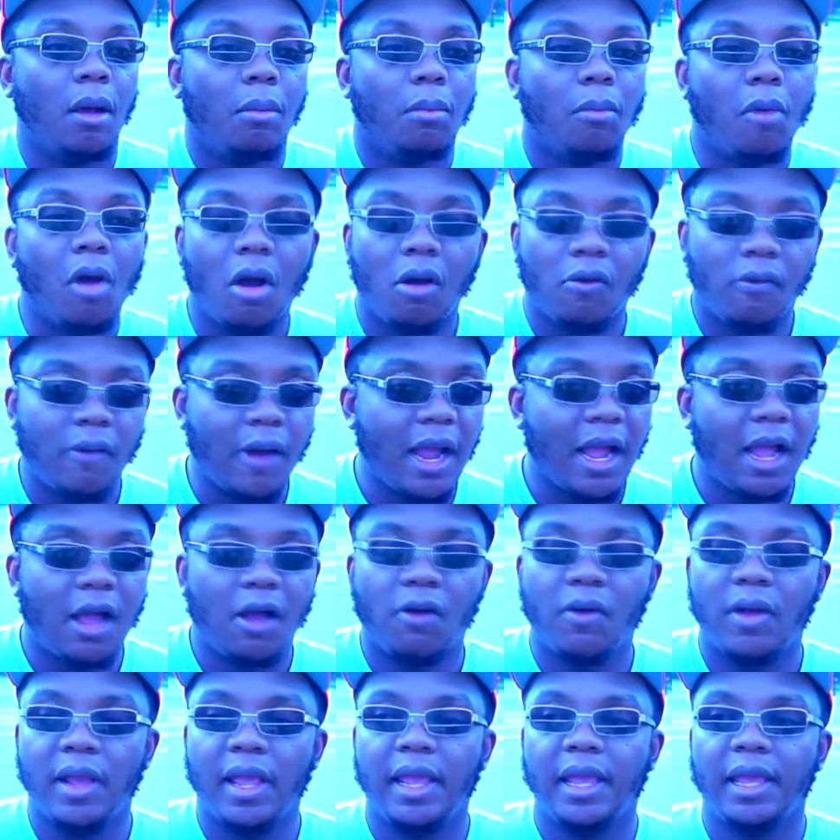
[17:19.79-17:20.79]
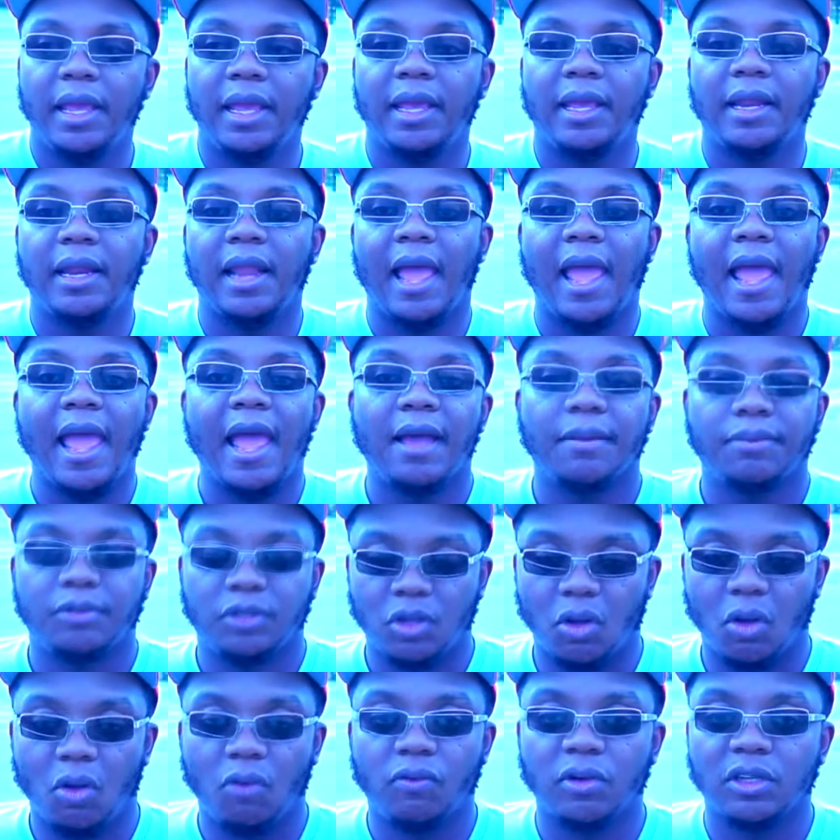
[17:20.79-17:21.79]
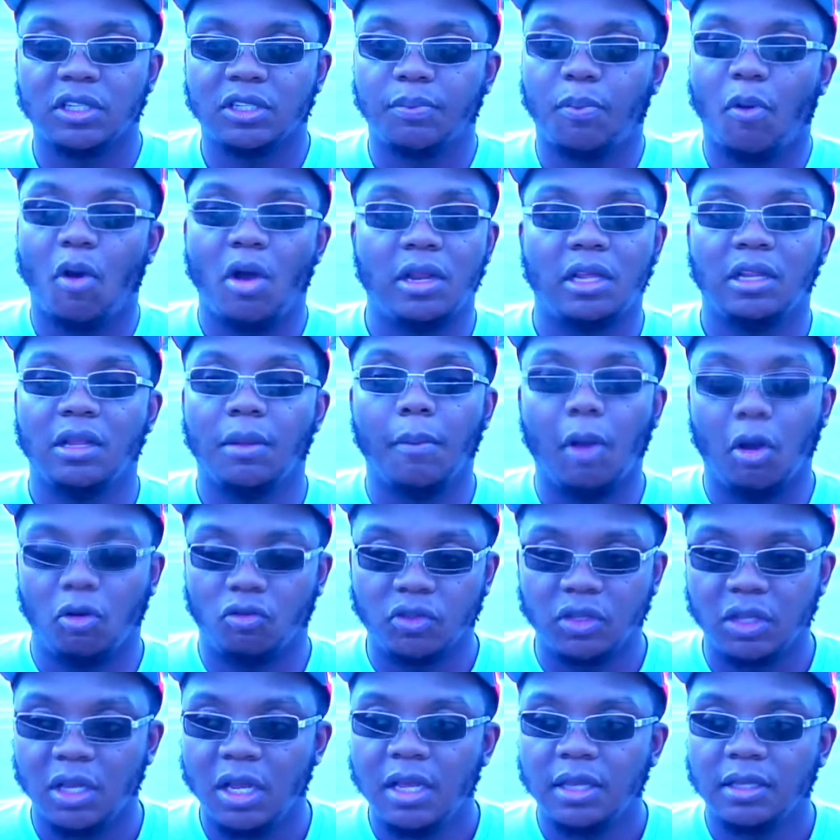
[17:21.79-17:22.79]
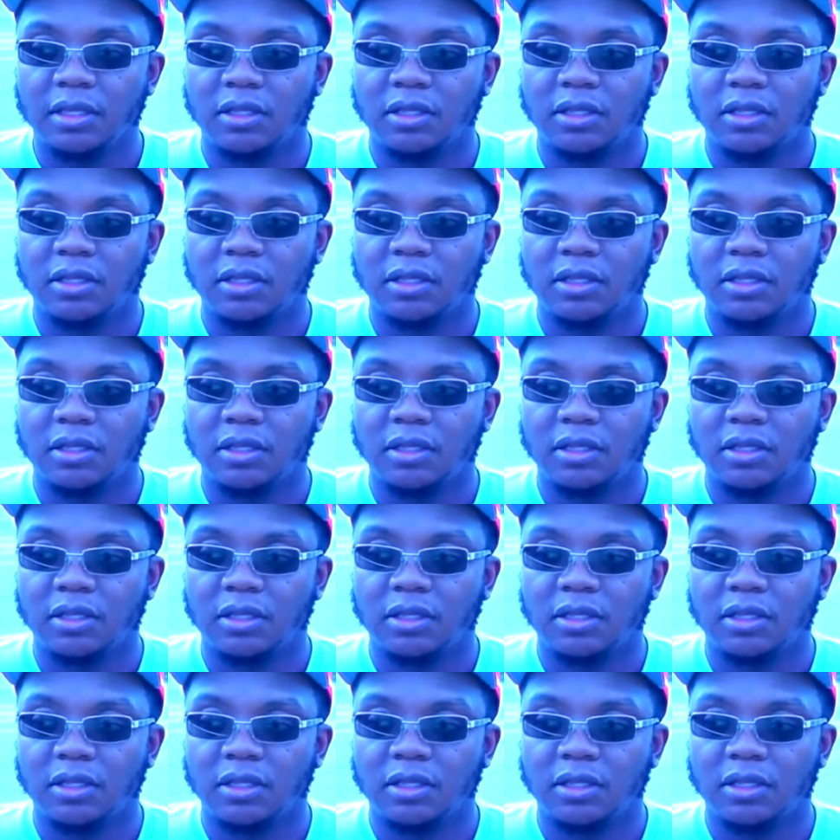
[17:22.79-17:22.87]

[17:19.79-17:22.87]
Marowak and Absol was spawning the most.